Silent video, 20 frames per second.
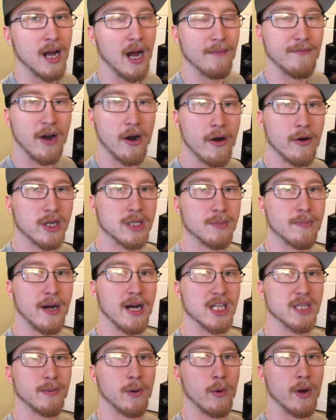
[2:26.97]
I'm very
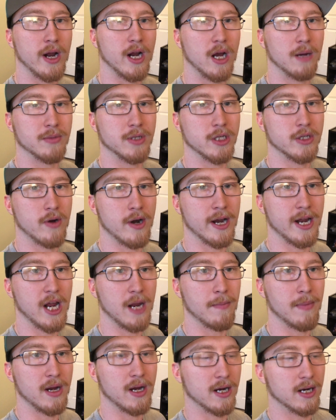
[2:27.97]
responsible when it comes to
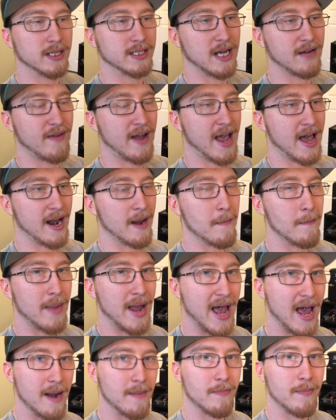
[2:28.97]
drinking because I've had a
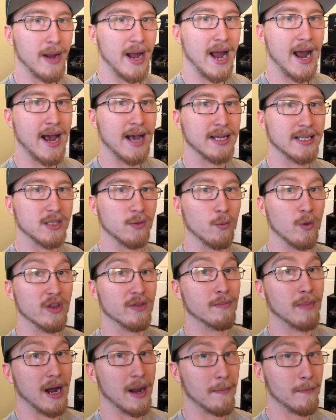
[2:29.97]
bad past
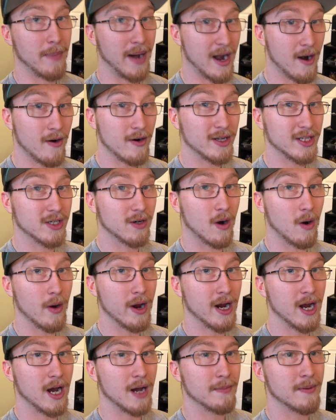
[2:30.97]
with my parents
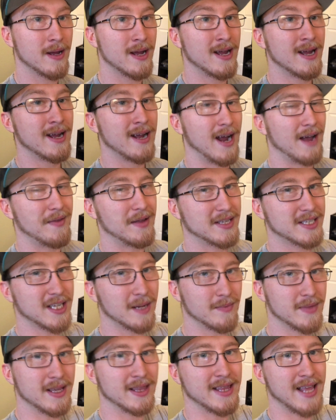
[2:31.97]
growing up, and that's
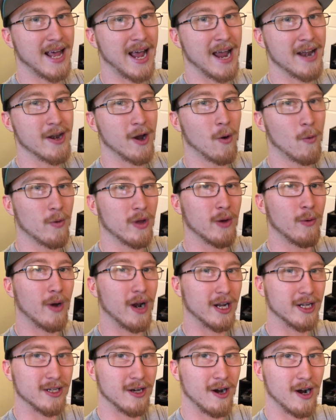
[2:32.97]
something that I don't really
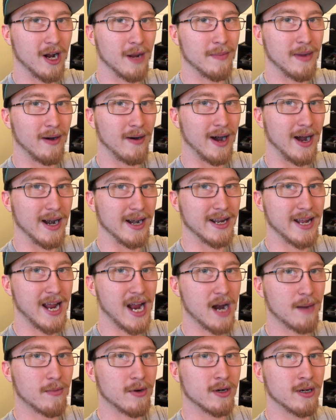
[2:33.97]
want to talk about on
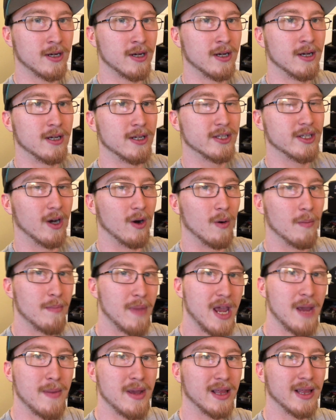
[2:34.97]
camera. So
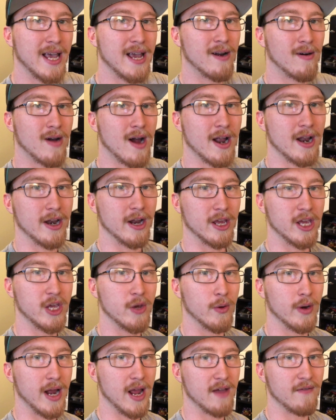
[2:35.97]
maybe later on in a
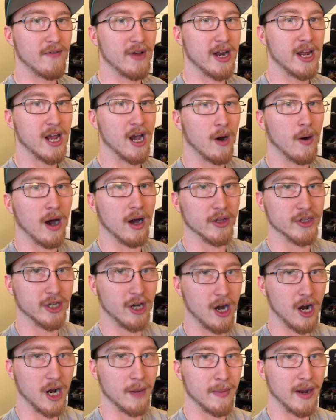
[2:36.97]
Q&A video, I'll
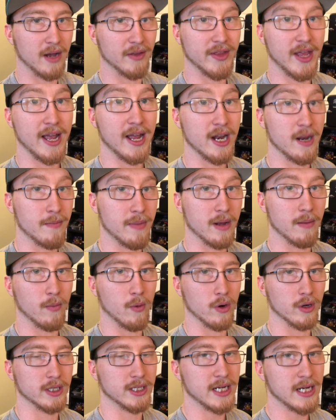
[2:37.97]
talk about that in a bit
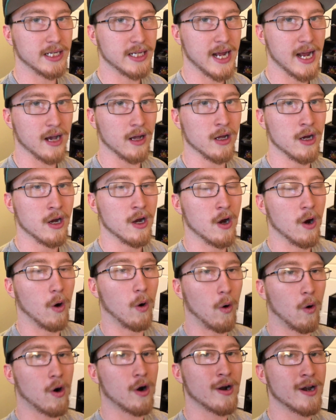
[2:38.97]
more detail.
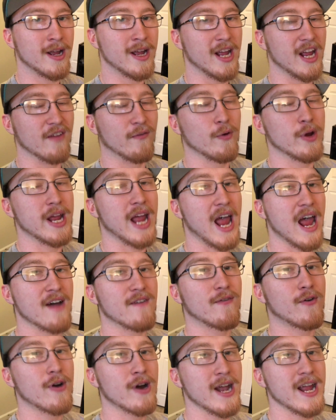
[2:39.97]
Or if we
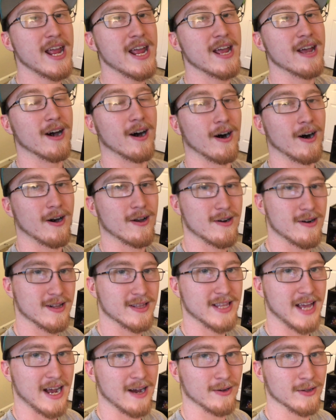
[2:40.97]
ever hit
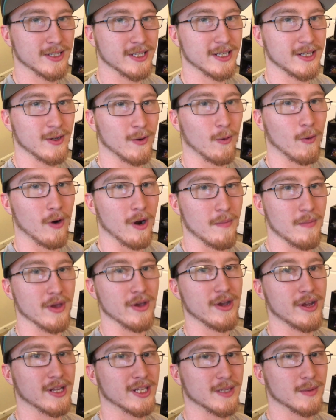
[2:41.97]
100,000 or 1
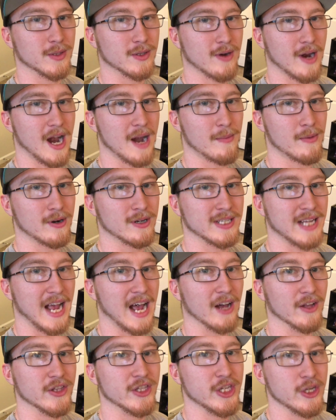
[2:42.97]
million subscribers,
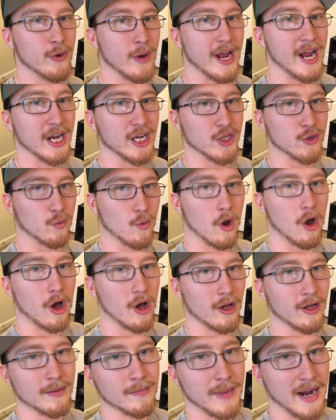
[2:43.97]
I'll do a
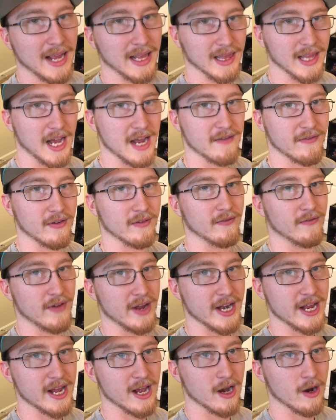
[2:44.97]
Draw My Life
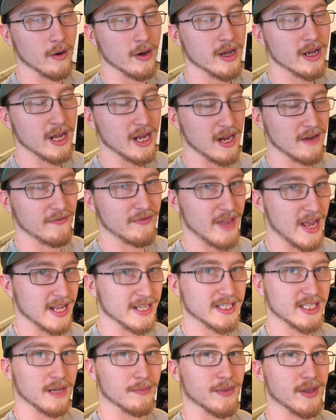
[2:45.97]
video if
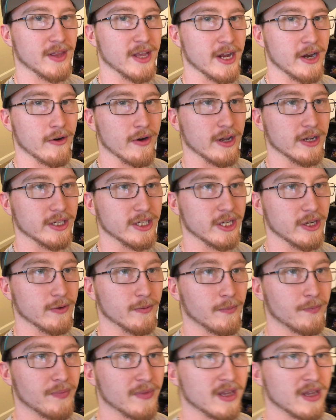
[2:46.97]
that's something that you're into.